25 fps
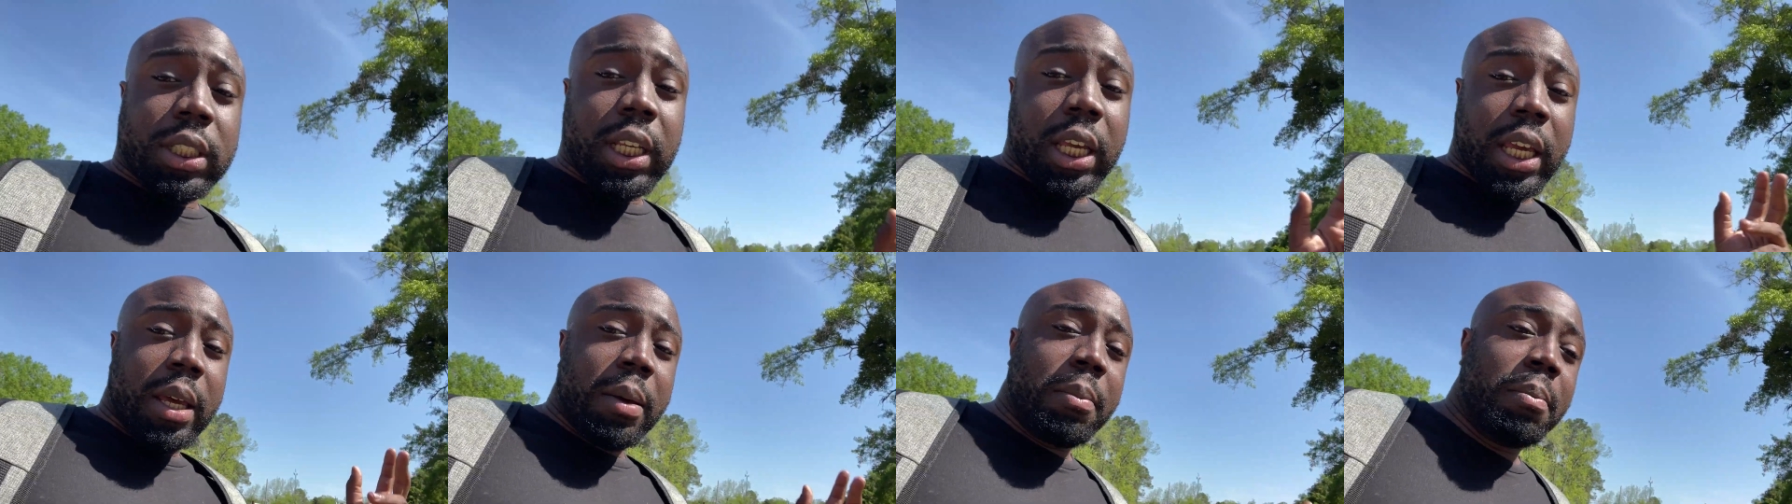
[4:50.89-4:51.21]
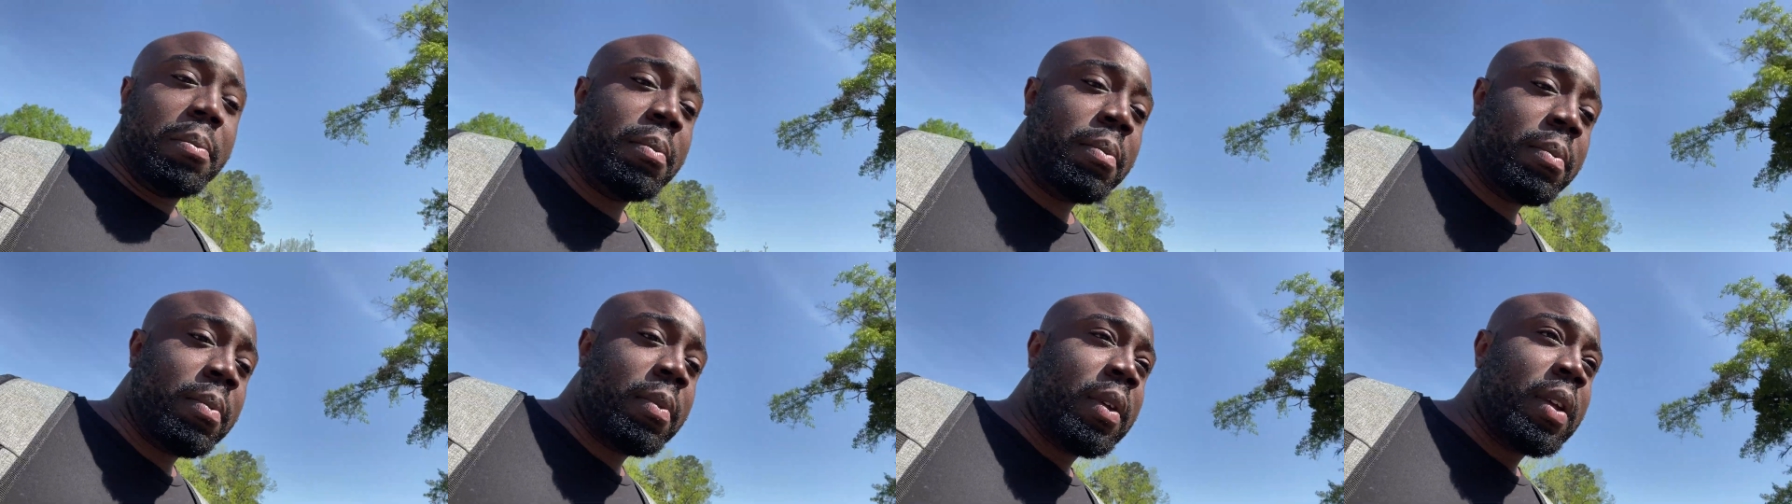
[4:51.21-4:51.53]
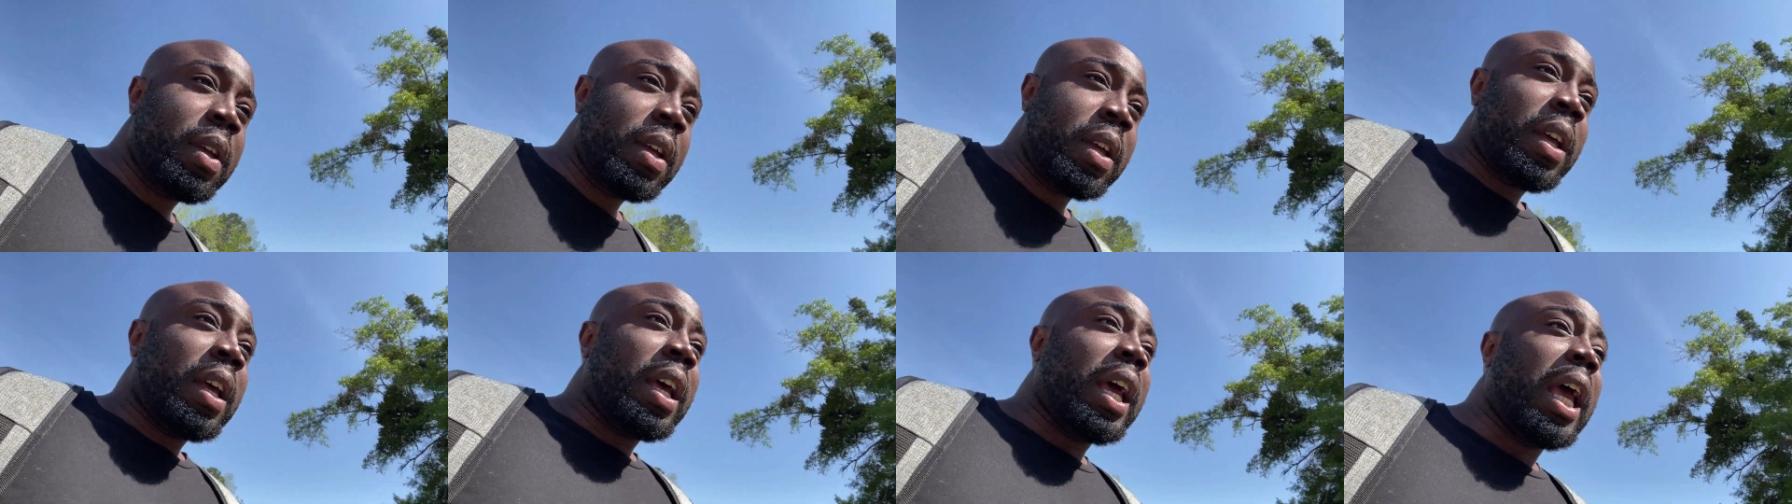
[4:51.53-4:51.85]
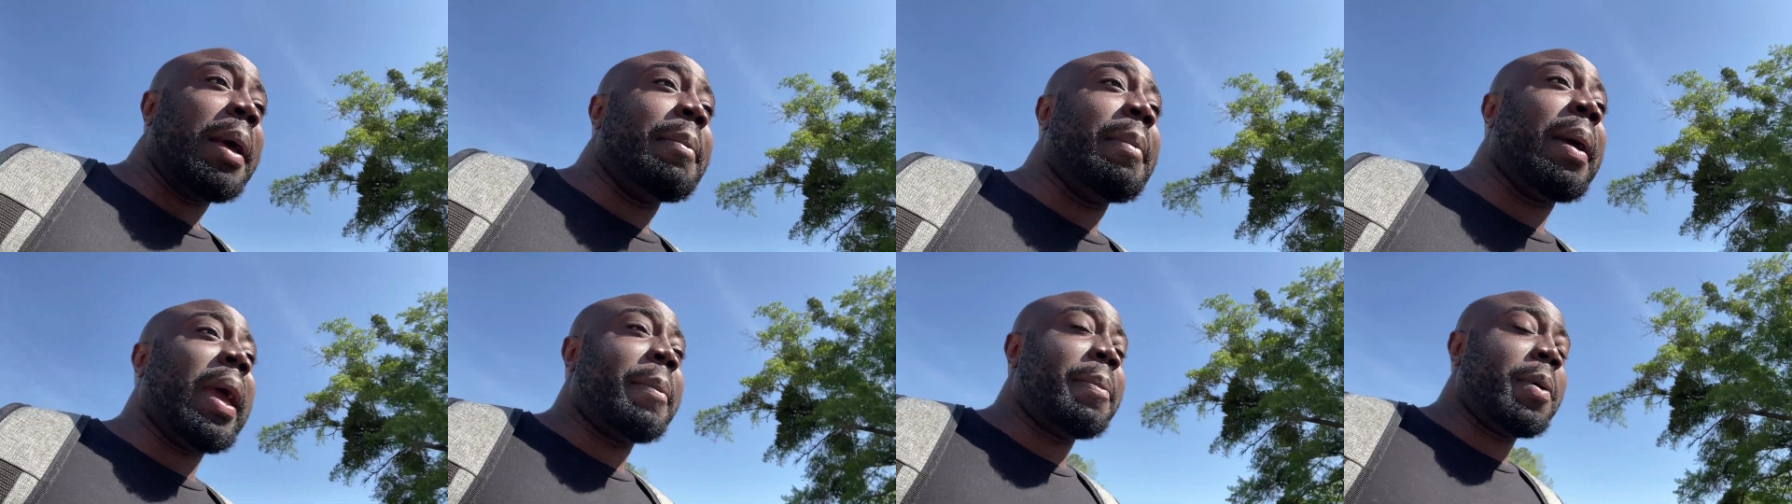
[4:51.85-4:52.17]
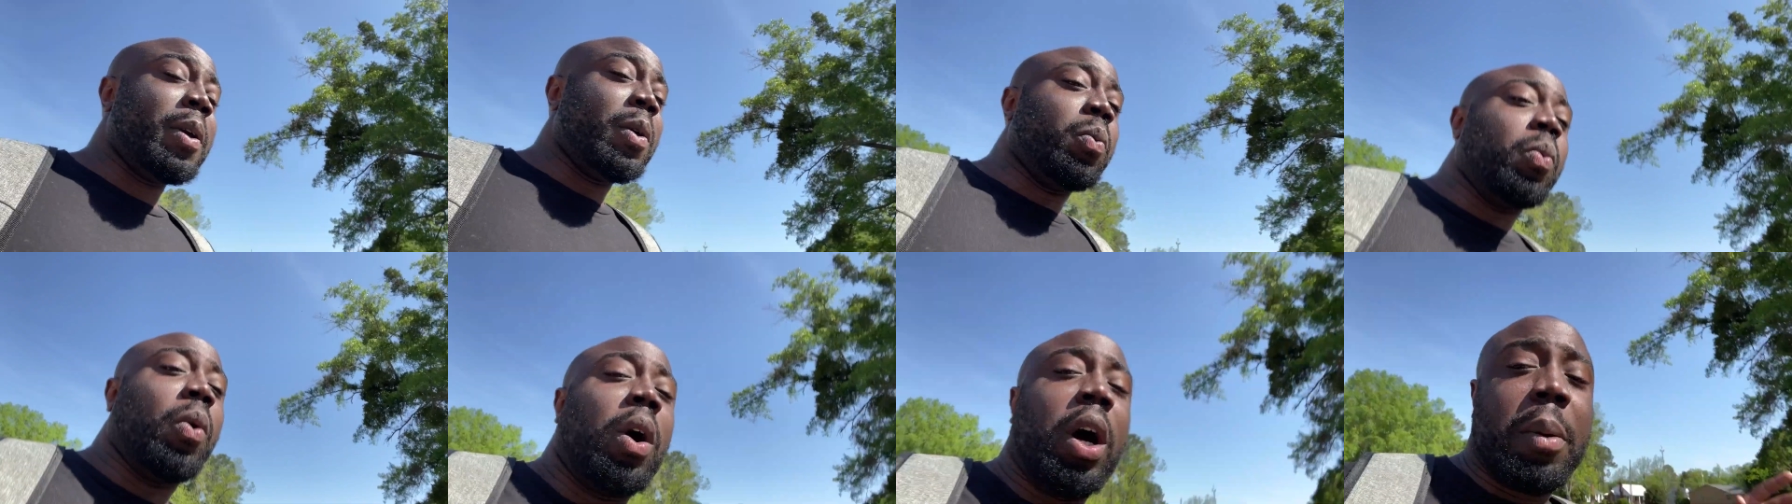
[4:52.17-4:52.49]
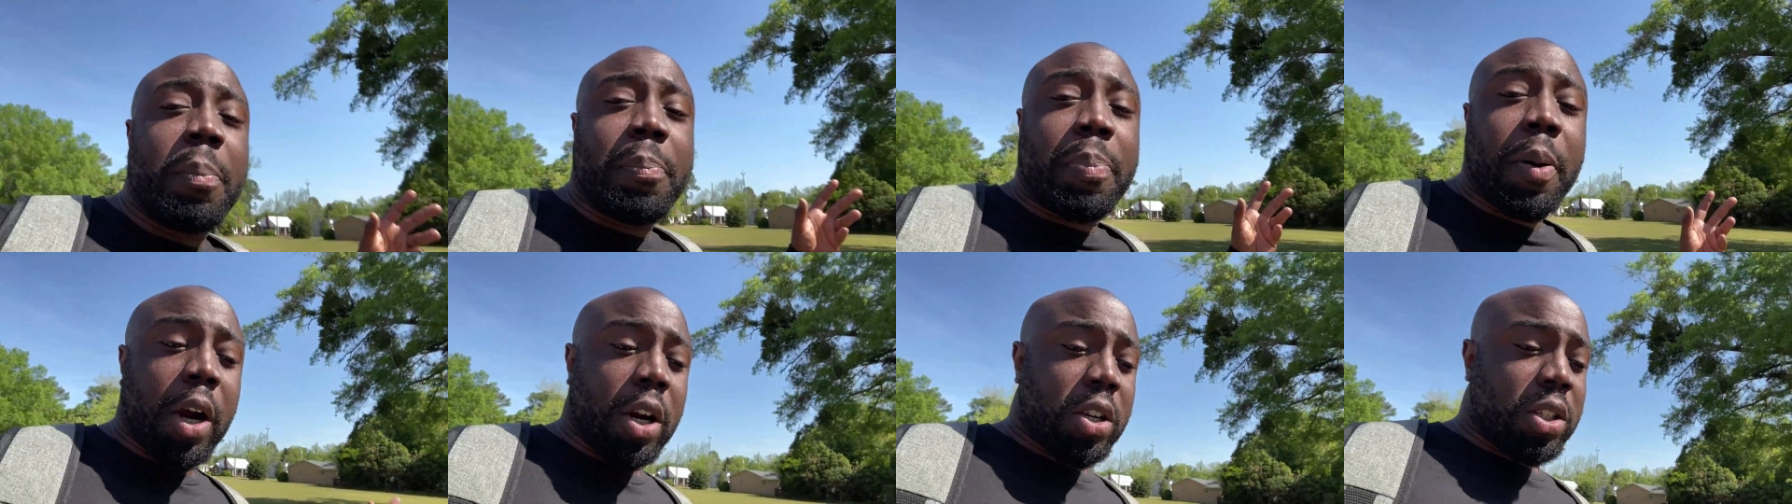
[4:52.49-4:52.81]
him and maybe
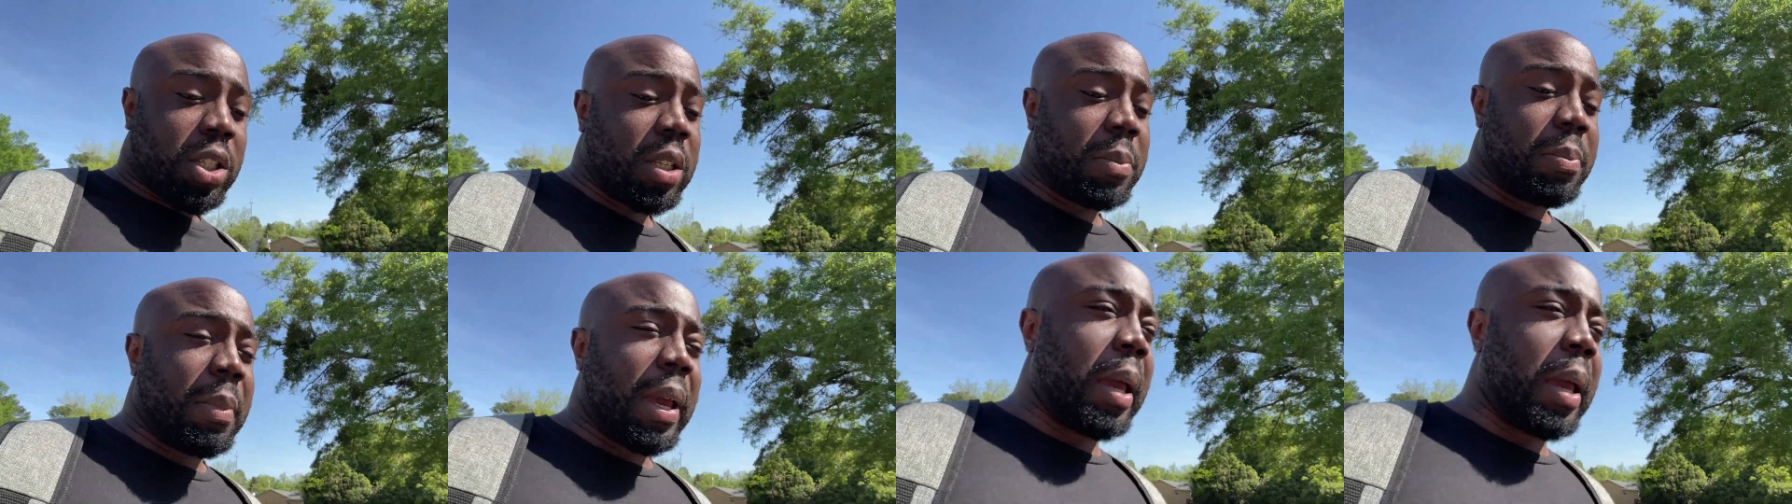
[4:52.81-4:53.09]
one person.